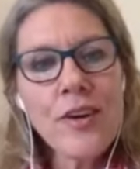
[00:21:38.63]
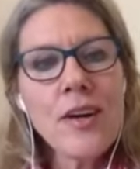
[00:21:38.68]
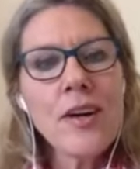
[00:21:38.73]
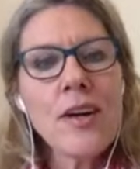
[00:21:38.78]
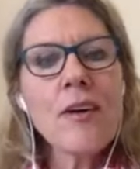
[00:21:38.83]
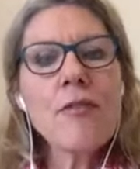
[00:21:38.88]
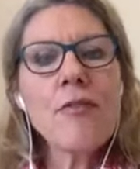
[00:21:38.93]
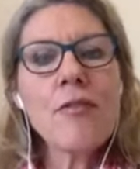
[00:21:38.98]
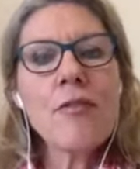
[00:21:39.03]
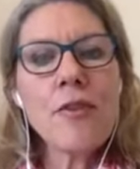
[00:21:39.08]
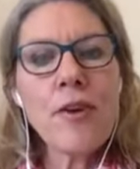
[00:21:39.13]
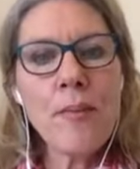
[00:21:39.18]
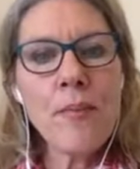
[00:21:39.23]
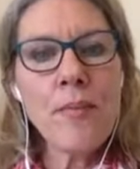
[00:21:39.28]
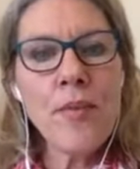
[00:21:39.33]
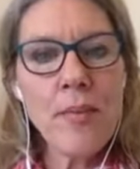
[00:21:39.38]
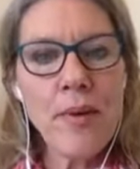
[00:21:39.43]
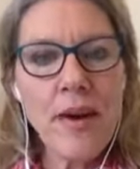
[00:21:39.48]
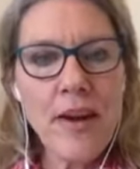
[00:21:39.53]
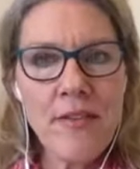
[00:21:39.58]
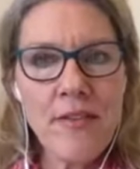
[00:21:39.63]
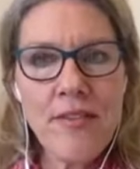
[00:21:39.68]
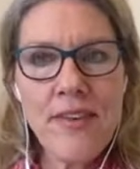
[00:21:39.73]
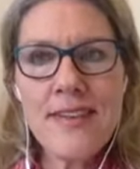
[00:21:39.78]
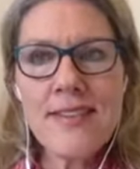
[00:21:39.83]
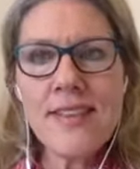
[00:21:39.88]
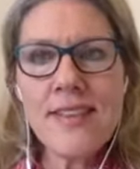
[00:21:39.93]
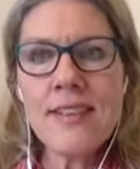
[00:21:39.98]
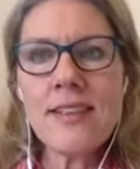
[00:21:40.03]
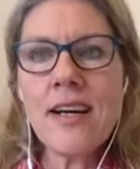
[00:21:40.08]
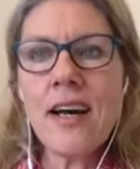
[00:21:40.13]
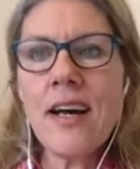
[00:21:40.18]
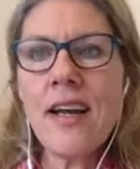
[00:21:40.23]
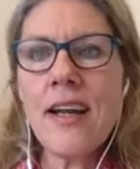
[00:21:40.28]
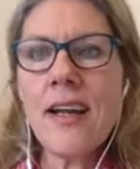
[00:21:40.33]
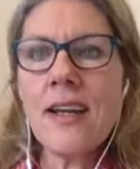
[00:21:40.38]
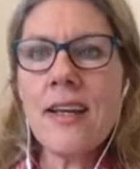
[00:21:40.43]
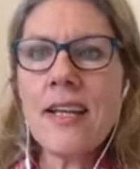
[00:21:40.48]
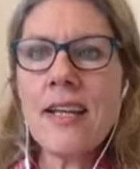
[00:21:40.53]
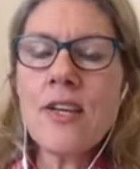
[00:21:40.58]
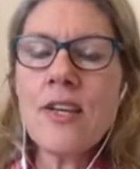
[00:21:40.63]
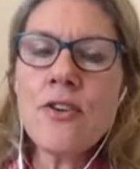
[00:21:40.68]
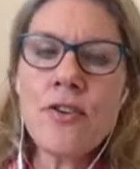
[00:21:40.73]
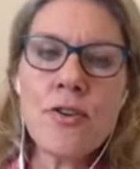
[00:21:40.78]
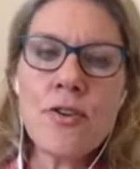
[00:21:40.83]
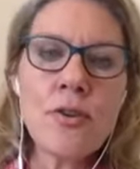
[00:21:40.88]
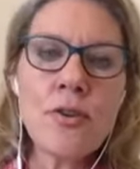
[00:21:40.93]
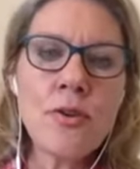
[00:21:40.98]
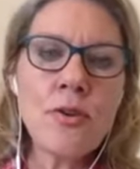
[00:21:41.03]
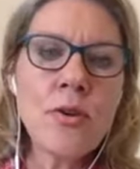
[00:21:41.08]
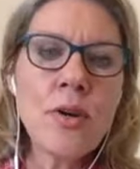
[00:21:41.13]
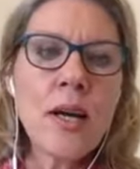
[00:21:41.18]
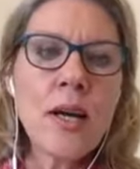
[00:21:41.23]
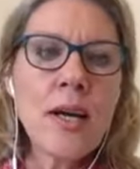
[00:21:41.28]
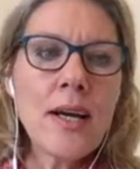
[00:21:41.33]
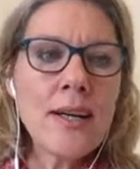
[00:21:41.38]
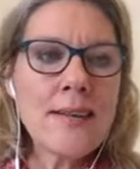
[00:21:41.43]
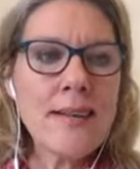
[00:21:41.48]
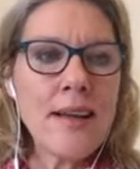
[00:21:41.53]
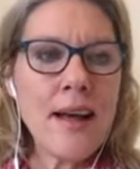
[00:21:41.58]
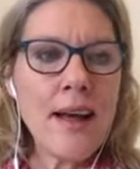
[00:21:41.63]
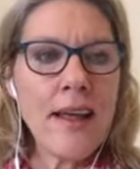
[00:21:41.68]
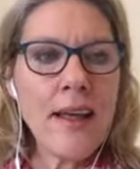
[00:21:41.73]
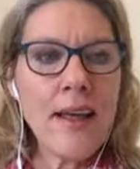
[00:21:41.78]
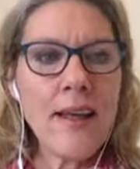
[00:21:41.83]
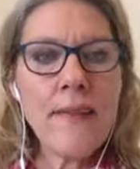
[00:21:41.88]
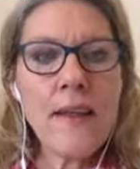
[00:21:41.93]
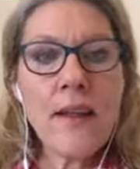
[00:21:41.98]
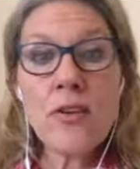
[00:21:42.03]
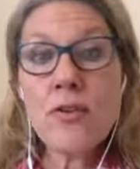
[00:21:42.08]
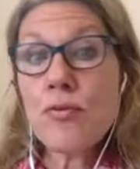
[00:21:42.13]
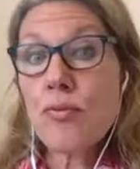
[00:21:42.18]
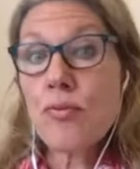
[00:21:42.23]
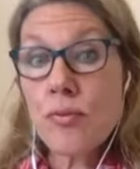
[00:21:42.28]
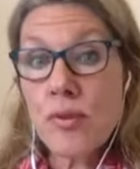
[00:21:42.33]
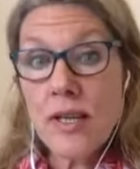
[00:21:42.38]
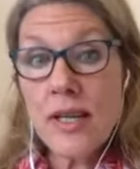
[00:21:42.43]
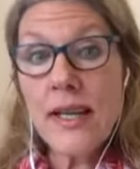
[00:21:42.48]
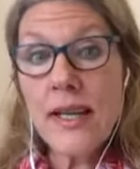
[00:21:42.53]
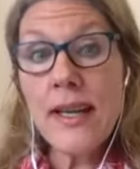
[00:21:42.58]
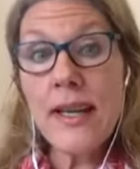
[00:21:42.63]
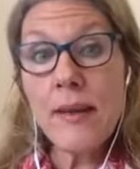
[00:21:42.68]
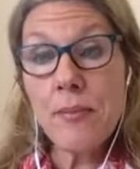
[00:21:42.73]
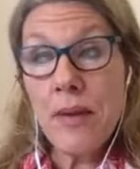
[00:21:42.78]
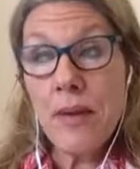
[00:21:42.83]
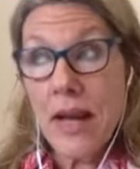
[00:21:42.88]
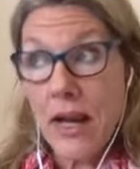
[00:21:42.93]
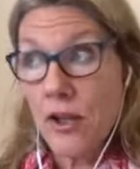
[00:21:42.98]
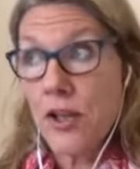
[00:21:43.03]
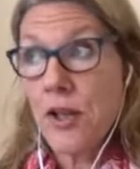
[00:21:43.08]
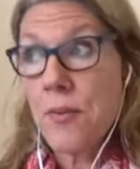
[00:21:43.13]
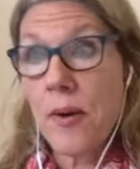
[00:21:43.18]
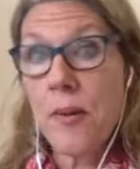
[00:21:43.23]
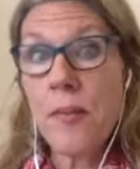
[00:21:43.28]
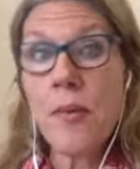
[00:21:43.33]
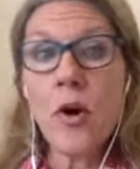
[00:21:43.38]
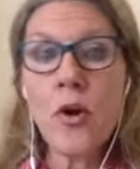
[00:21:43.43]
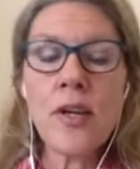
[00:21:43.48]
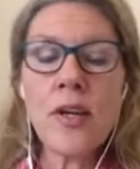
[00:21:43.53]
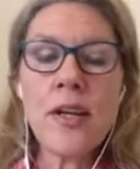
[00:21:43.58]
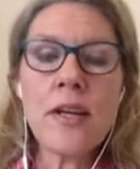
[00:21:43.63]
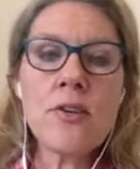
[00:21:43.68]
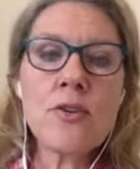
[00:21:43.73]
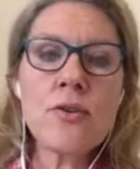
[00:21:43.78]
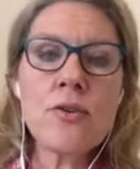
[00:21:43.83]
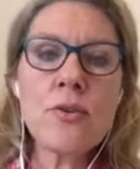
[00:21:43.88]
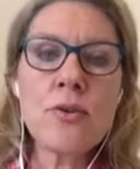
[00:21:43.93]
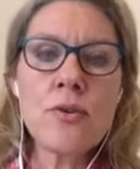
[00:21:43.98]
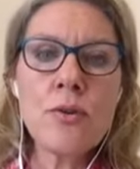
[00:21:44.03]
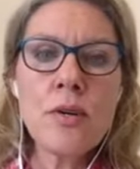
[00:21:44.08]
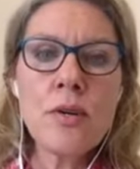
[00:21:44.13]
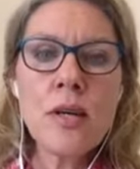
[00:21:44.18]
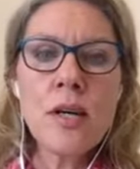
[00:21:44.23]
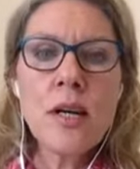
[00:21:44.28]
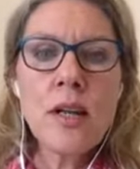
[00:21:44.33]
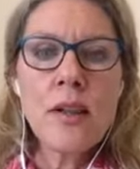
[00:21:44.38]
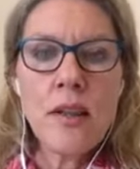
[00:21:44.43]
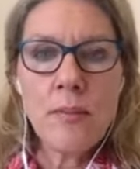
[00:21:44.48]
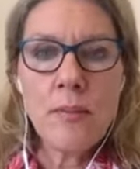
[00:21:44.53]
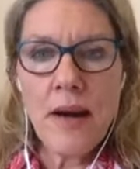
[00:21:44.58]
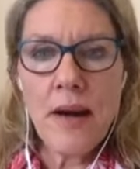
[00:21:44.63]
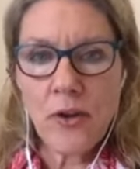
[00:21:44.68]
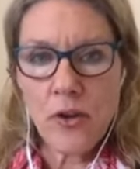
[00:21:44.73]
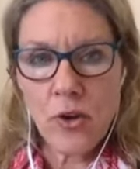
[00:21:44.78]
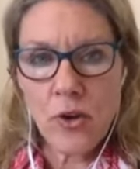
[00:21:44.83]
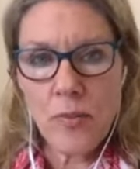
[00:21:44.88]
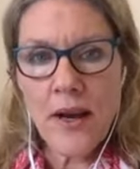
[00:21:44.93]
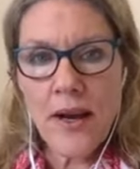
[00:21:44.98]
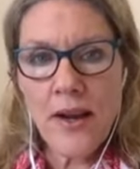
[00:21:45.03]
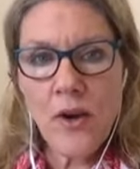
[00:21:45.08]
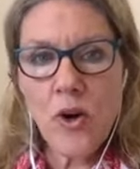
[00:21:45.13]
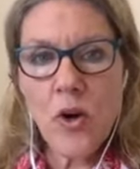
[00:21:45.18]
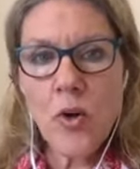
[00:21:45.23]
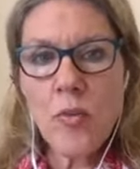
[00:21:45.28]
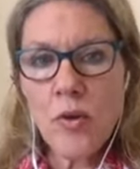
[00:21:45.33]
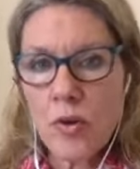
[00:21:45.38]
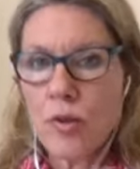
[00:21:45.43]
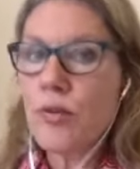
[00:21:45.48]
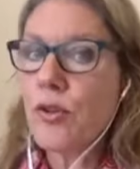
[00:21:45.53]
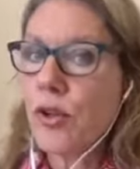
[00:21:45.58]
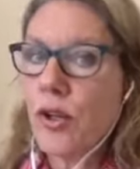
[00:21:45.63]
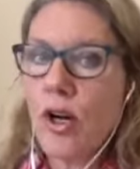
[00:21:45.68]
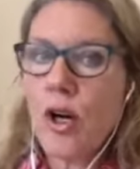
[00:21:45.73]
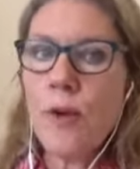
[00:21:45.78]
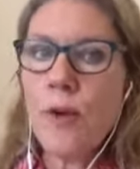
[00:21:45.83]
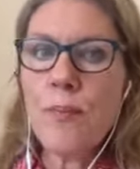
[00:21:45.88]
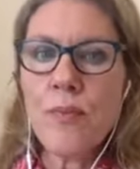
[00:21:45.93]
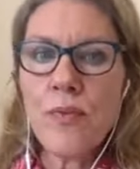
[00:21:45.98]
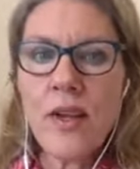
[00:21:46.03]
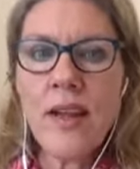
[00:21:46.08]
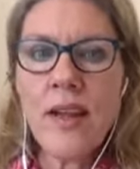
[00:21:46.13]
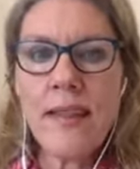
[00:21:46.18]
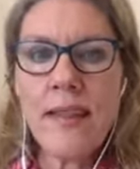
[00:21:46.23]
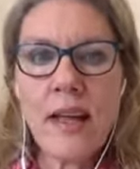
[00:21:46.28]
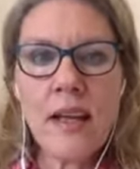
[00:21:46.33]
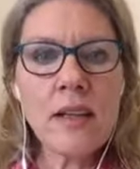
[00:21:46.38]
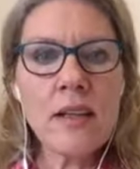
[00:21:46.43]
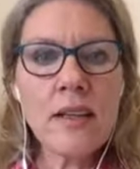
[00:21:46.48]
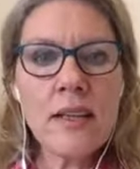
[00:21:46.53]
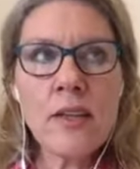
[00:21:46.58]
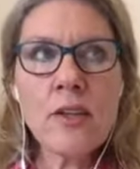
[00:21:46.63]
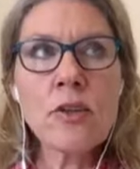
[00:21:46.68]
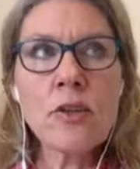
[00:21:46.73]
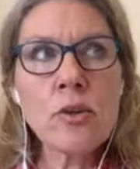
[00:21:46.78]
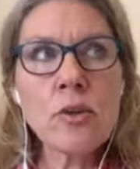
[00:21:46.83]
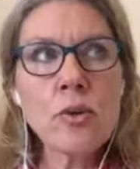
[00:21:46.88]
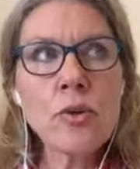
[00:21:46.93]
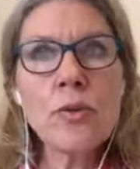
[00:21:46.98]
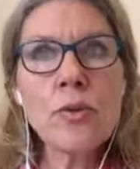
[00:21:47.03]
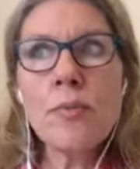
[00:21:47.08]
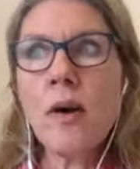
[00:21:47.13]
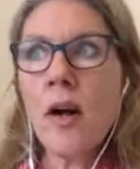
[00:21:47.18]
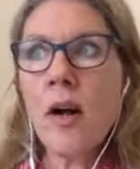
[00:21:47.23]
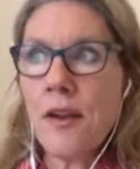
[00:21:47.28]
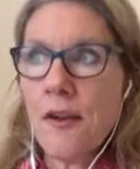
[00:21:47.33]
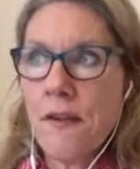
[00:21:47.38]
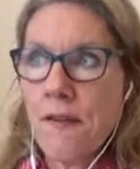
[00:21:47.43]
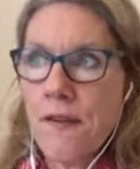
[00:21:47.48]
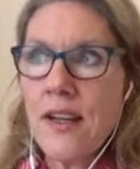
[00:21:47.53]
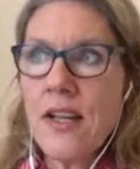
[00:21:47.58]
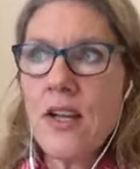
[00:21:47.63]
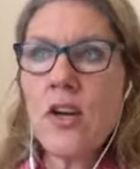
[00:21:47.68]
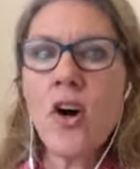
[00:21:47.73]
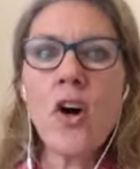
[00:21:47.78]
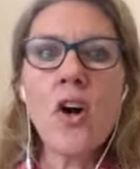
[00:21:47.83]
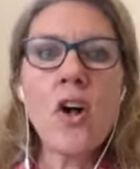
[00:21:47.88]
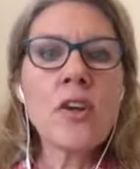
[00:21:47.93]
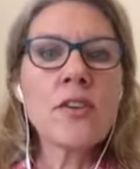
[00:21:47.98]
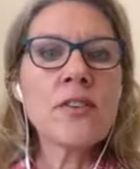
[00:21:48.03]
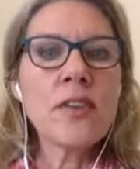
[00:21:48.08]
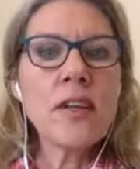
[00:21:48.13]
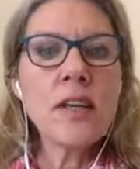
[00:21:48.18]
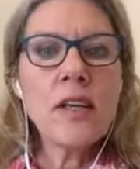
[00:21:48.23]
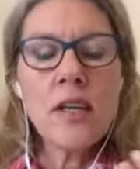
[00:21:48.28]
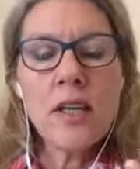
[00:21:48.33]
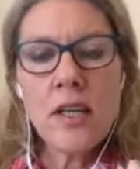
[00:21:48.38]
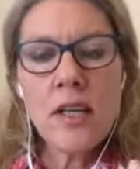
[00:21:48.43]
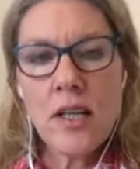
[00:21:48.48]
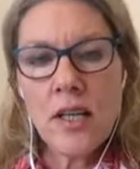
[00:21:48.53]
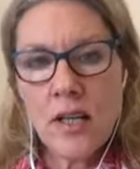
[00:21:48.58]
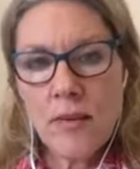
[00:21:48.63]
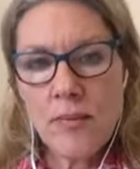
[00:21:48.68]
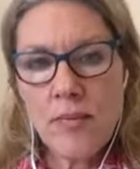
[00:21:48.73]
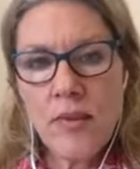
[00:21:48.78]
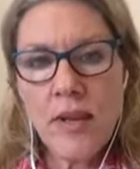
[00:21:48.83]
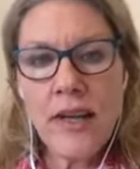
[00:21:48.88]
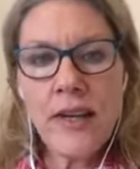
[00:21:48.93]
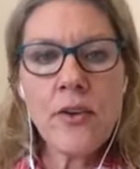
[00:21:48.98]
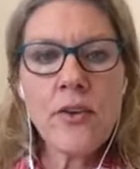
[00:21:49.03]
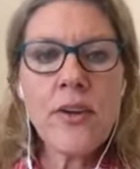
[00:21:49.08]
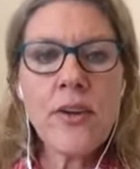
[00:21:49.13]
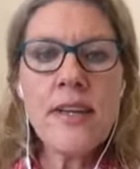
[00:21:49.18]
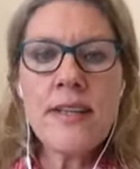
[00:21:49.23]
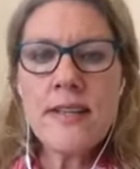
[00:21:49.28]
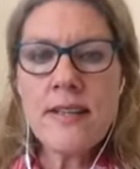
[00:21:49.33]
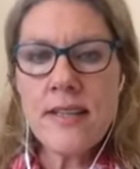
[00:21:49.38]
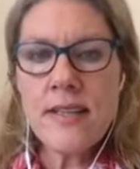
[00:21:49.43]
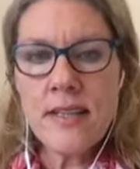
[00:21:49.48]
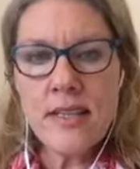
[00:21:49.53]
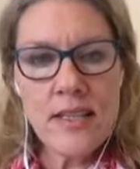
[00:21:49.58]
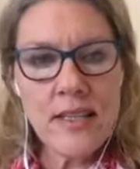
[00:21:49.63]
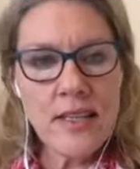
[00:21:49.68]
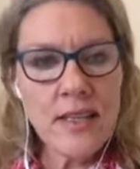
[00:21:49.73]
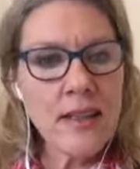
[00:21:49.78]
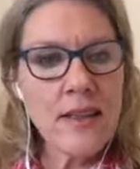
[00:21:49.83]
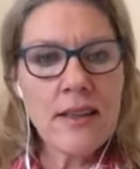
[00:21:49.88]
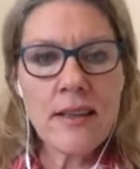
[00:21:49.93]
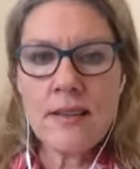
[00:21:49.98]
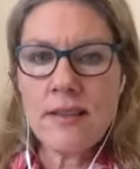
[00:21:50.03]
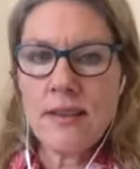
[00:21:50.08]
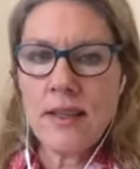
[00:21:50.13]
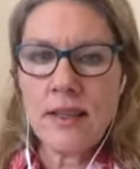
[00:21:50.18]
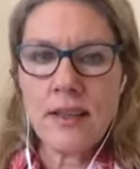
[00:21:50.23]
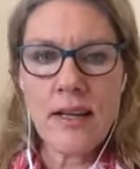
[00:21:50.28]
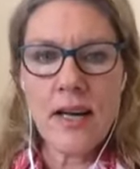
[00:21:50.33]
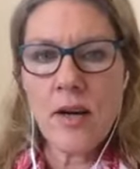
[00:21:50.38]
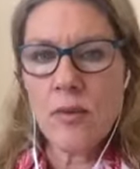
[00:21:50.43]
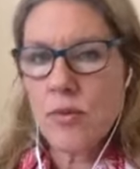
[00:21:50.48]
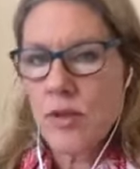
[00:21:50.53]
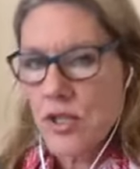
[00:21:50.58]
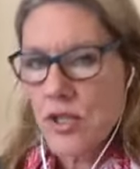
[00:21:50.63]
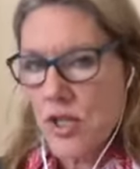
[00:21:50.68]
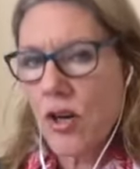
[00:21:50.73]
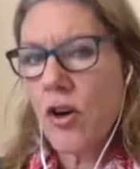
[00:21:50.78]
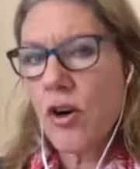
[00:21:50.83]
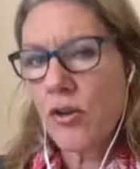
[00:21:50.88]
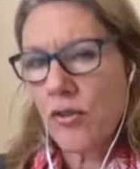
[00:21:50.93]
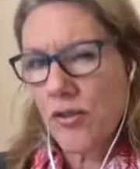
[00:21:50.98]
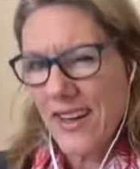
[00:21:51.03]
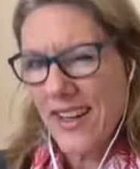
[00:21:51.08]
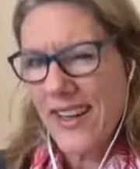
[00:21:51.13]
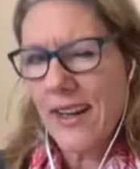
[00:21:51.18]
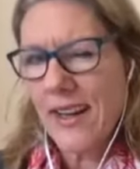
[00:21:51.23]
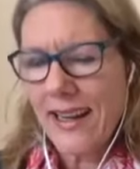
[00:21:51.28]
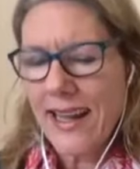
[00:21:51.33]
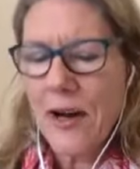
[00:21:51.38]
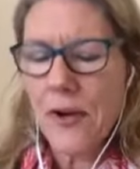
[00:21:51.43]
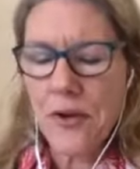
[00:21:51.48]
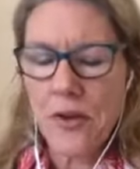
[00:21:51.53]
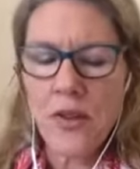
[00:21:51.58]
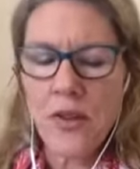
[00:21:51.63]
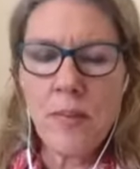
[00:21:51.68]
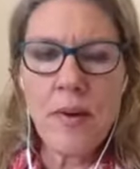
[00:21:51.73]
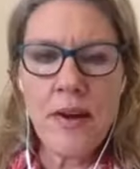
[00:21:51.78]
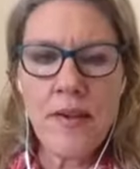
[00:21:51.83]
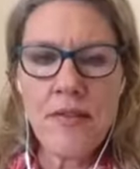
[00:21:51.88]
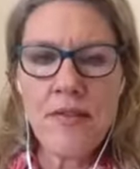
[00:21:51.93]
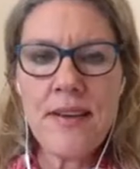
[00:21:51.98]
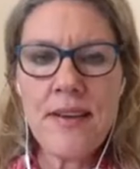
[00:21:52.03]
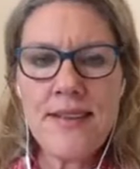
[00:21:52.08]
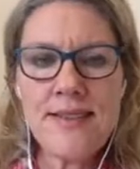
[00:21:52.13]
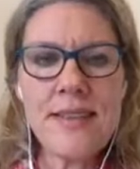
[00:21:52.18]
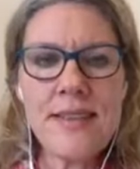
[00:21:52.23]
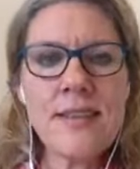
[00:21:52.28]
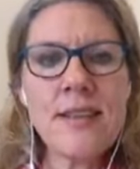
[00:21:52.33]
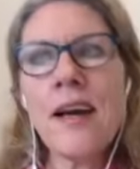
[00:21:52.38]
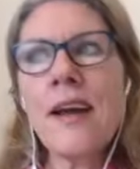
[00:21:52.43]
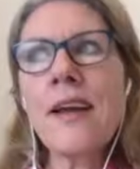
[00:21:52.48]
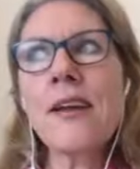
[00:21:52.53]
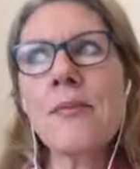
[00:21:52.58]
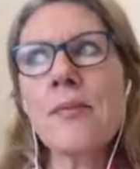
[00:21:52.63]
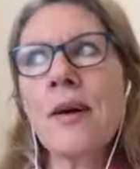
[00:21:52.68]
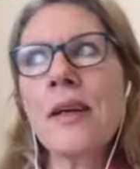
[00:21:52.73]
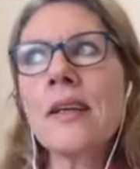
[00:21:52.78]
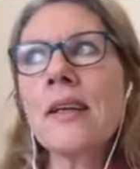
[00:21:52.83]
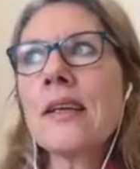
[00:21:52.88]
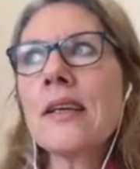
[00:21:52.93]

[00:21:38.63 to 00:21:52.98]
from the biphasic diet into a diet that's really health promoting to the microbiome overall. And that'll include polyphenols, like green tea and things like that, which are already allowed on the biphasic diet, but